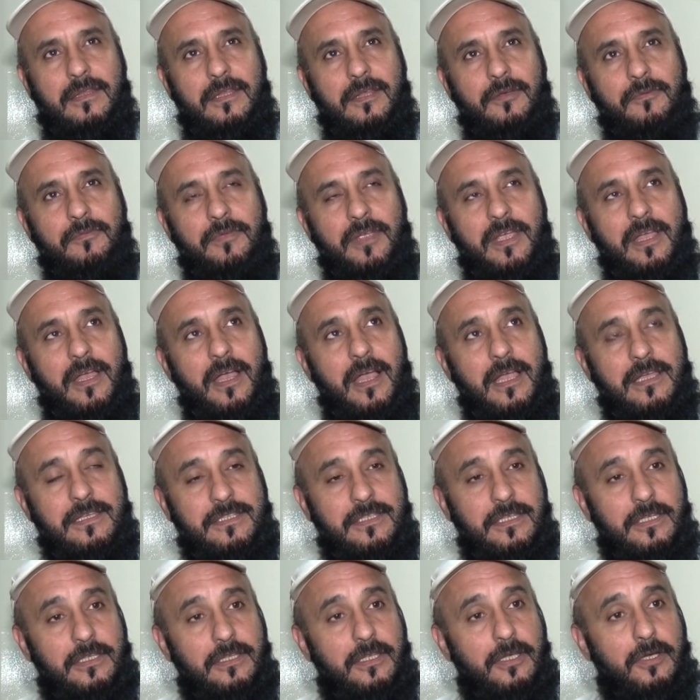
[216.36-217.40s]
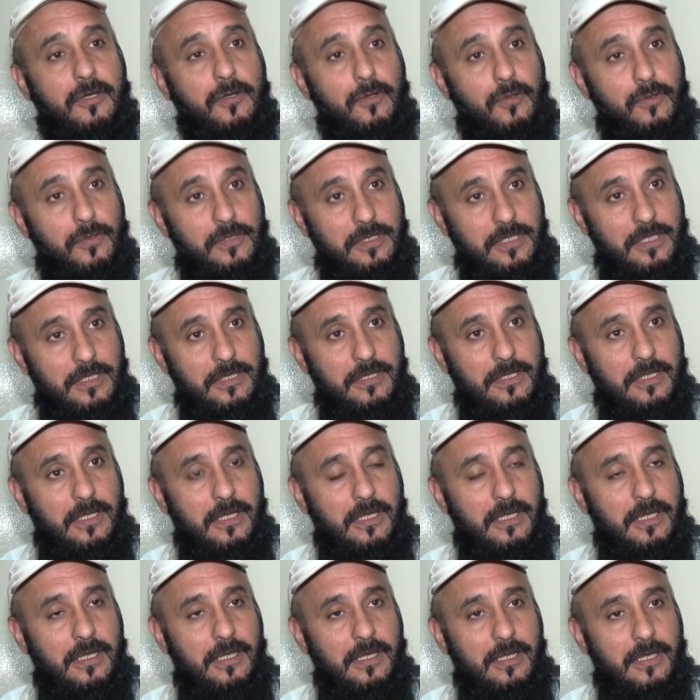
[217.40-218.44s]
The way I see the growth in
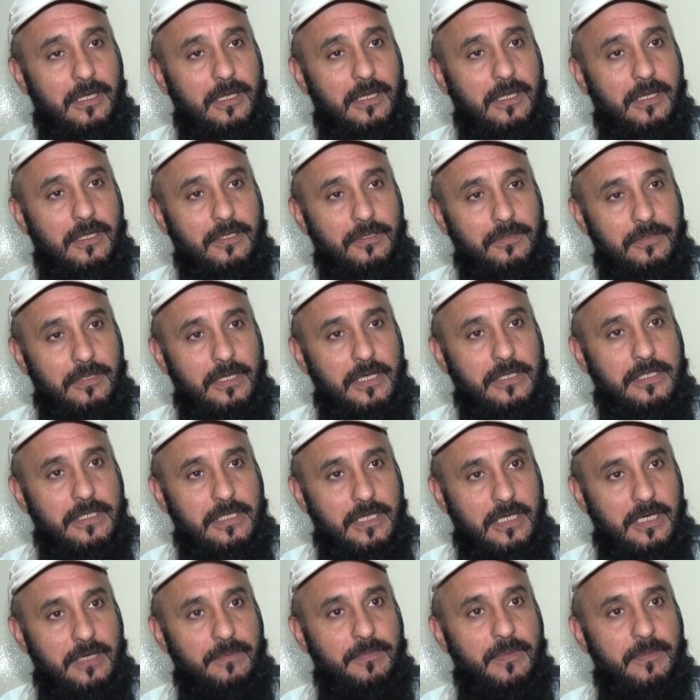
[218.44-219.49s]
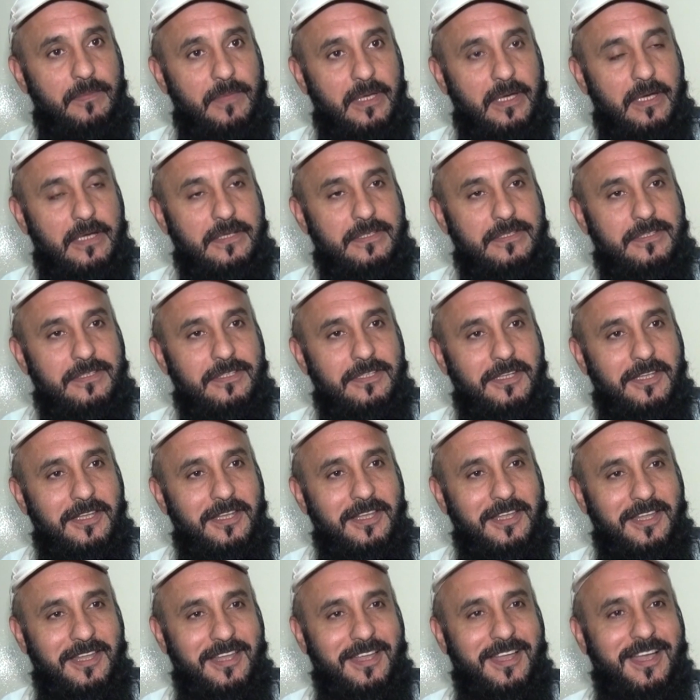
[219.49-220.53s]
the United Arab Emirates,
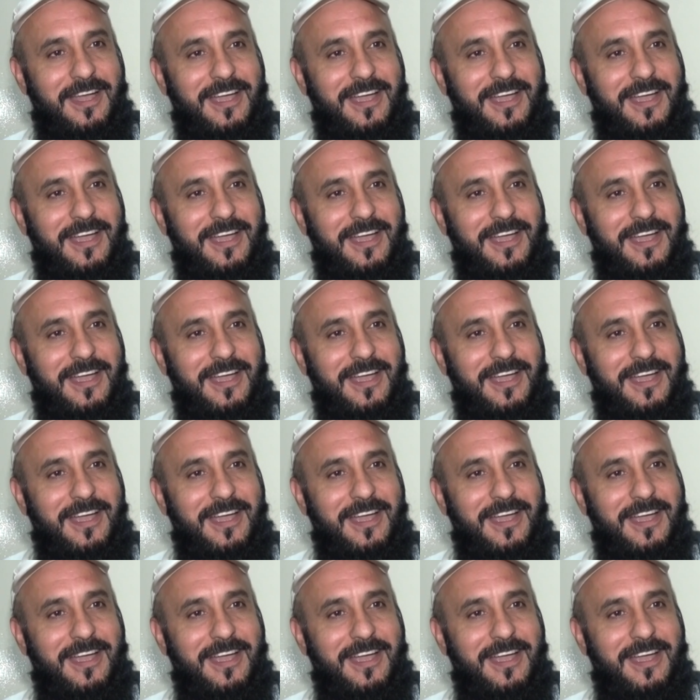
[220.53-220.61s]
mm-hmm.